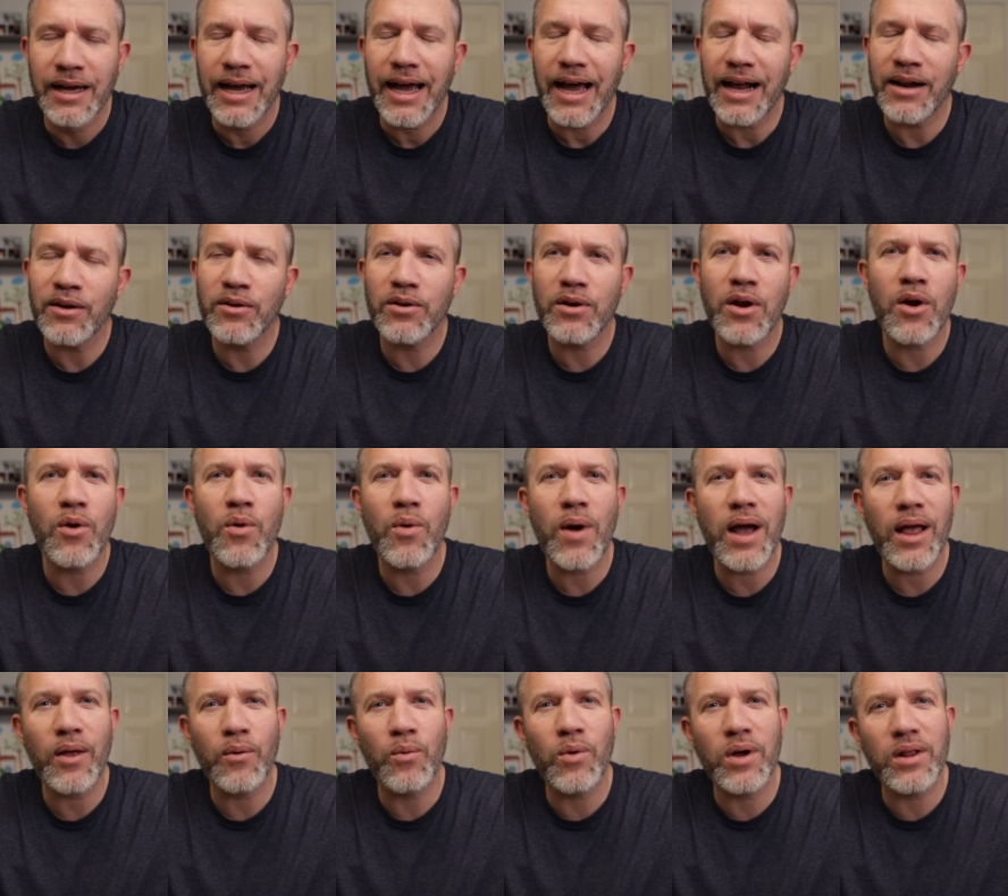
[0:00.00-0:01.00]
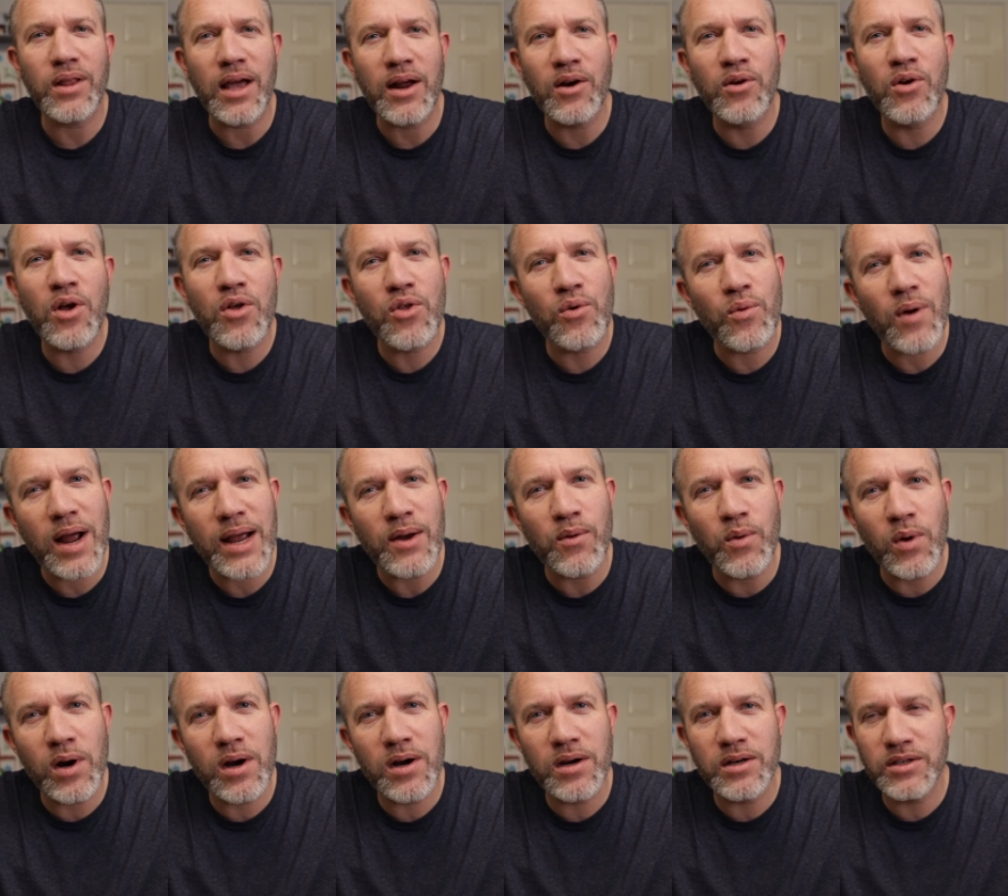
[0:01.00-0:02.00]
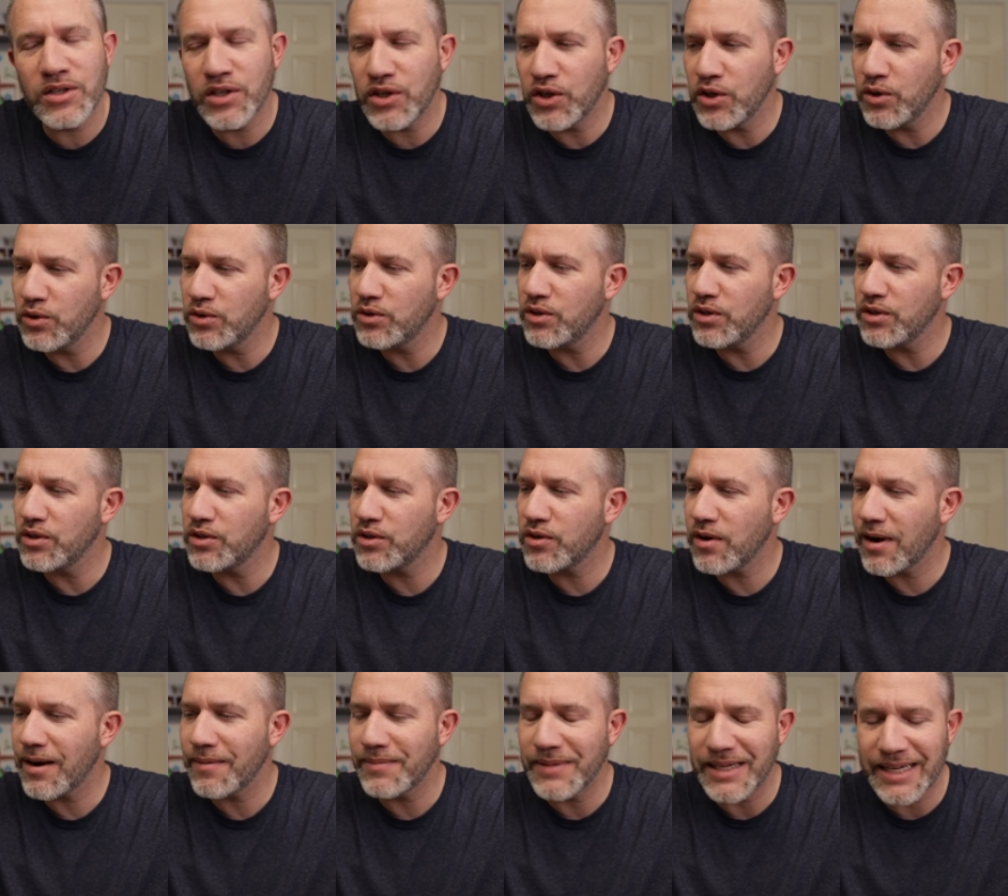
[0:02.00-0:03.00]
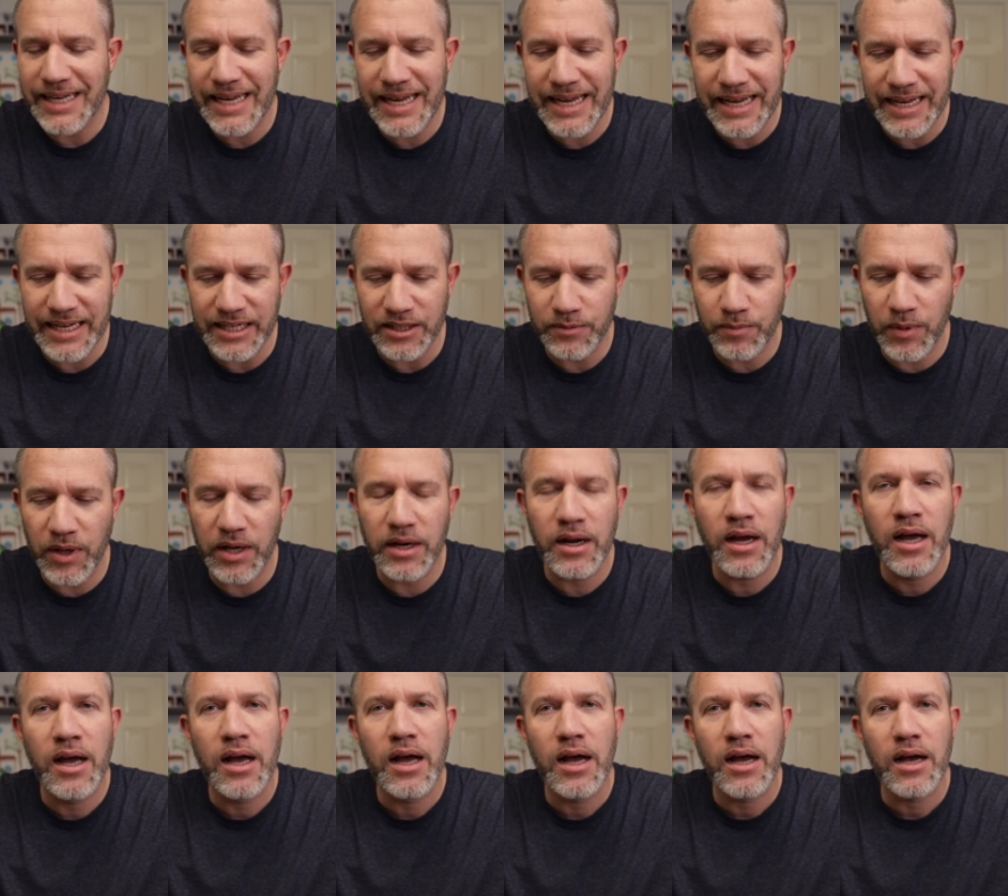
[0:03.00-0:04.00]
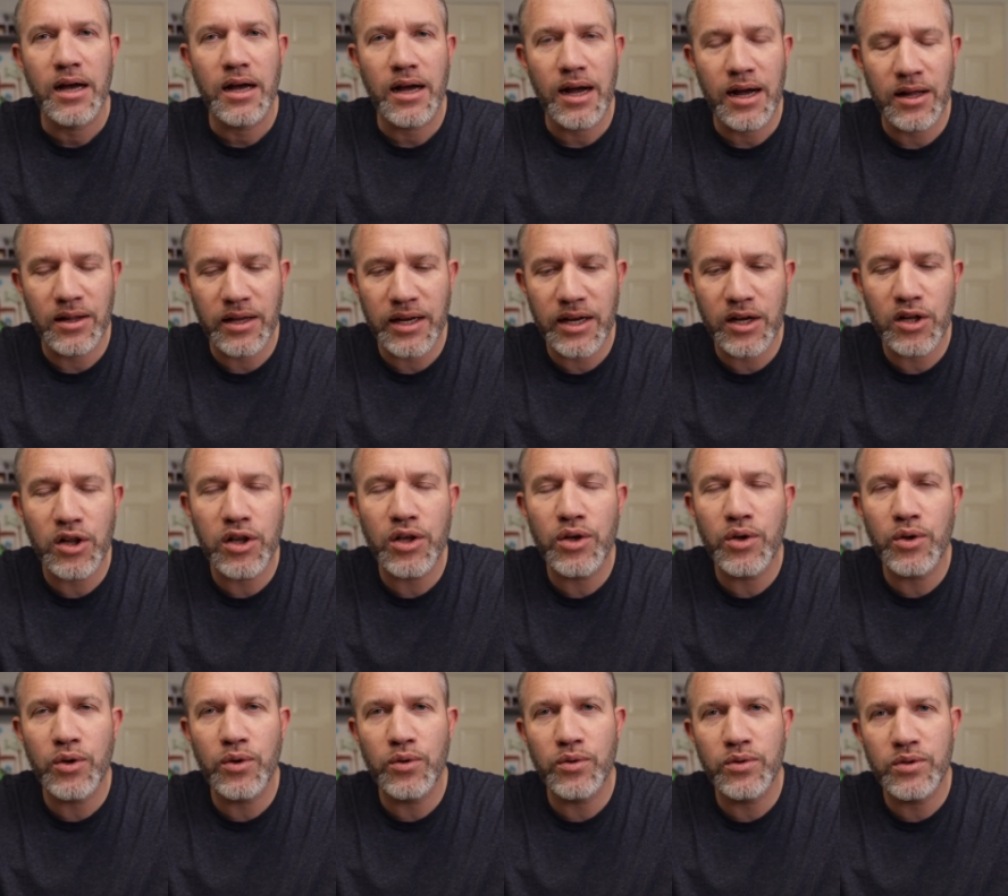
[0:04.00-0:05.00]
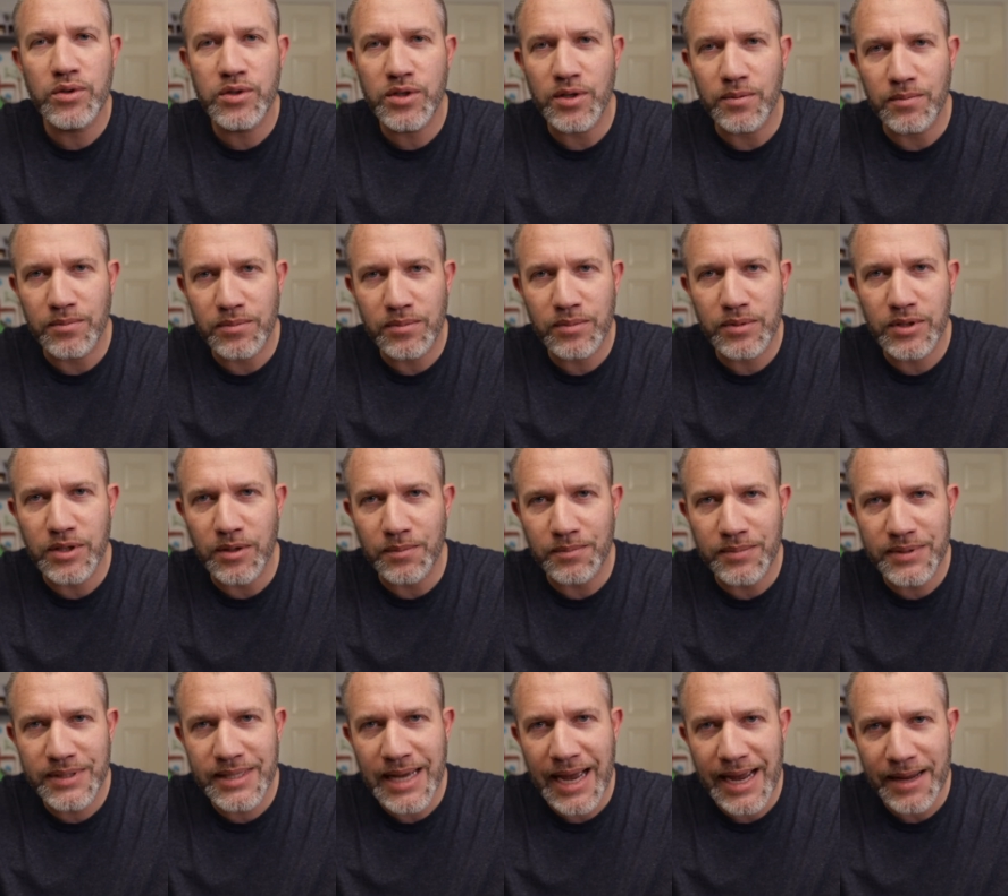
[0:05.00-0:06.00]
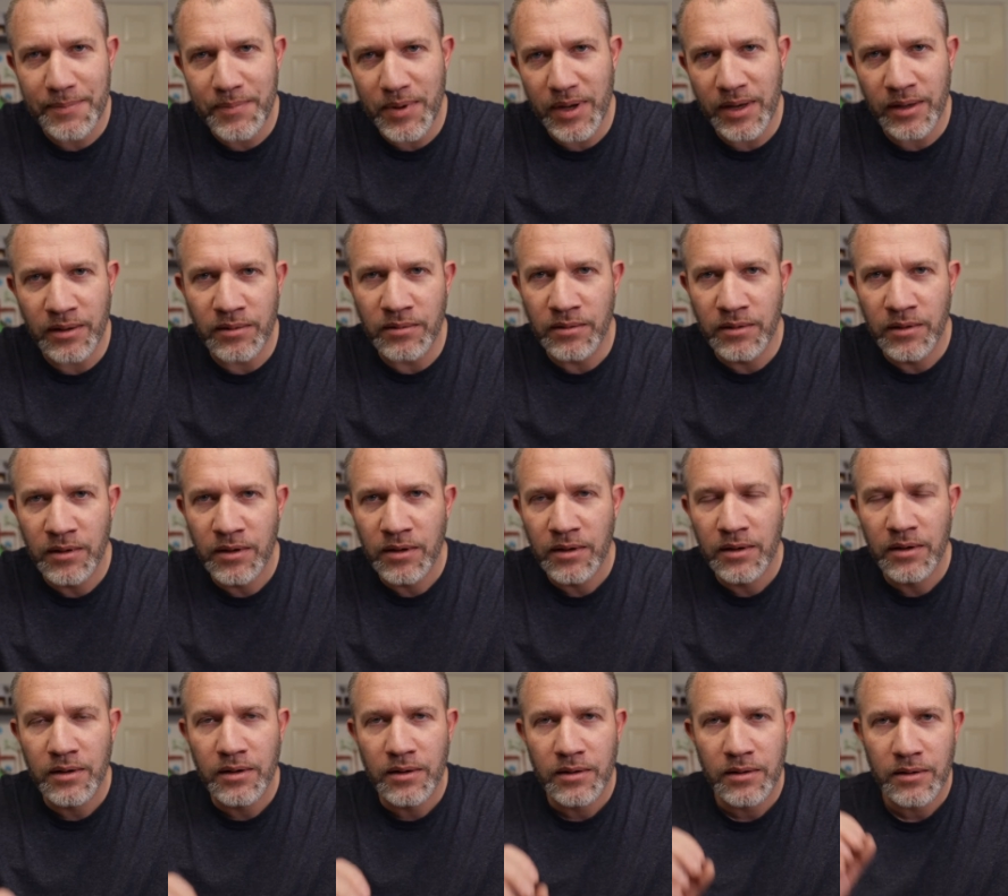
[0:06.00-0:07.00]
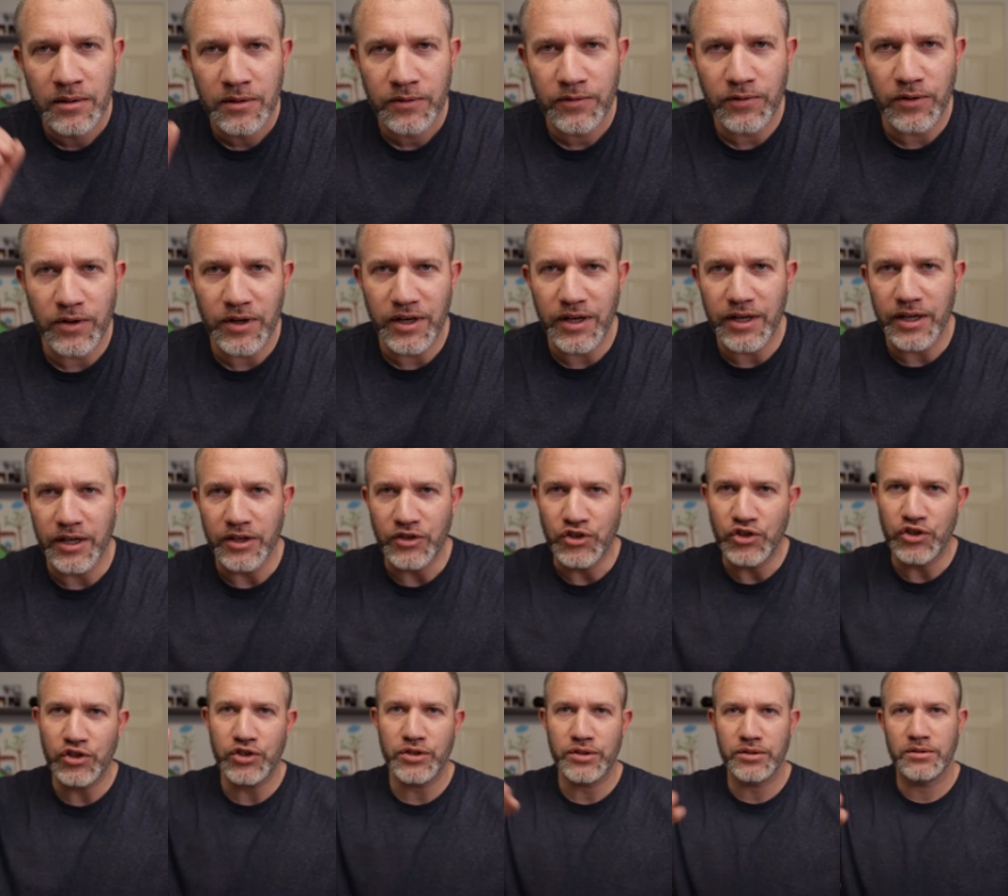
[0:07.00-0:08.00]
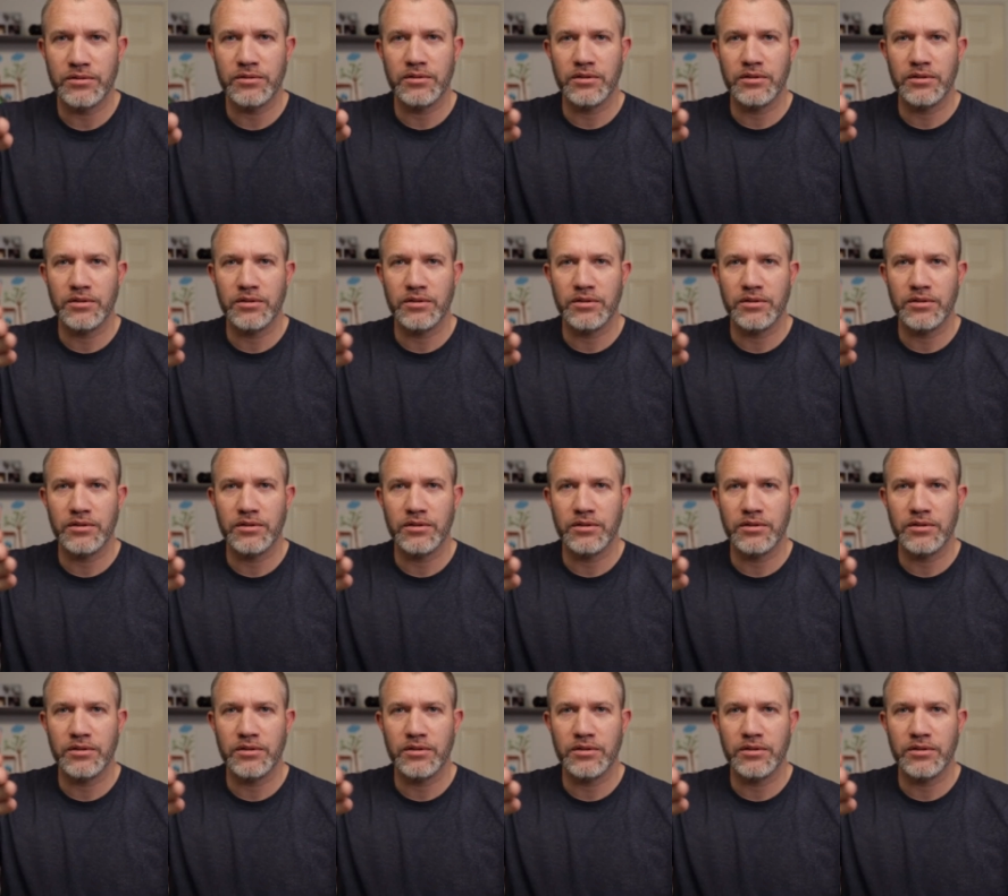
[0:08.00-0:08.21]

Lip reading: I don't know I don't know the right word to use to describe the keys, but I'll include some typing footage